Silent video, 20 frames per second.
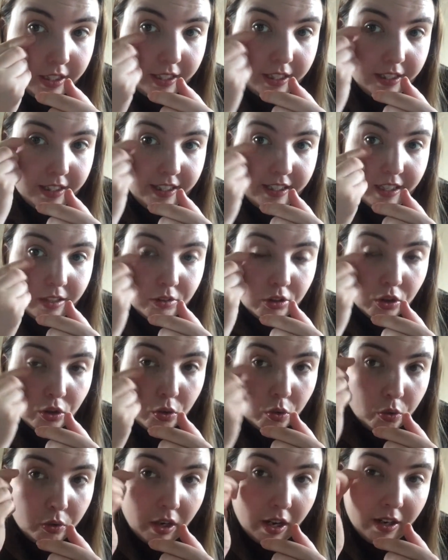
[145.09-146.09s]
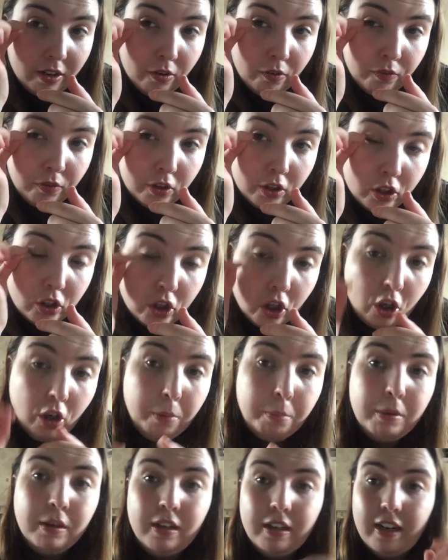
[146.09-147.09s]
in the outer corner and onto the
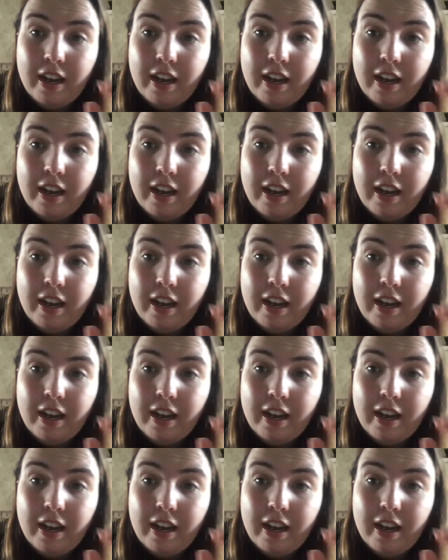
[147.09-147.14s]
top.